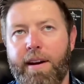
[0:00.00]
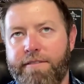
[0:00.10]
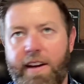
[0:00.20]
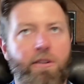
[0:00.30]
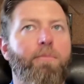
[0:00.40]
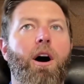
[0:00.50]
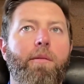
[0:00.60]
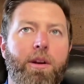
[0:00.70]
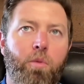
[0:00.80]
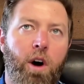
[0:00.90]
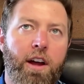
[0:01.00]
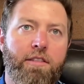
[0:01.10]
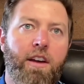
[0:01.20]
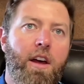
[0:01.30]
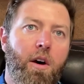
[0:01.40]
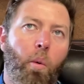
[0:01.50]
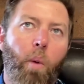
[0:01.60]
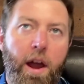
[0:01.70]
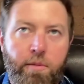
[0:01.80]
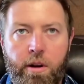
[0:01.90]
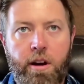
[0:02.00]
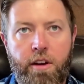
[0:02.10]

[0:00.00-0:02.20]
my favorite moment was when we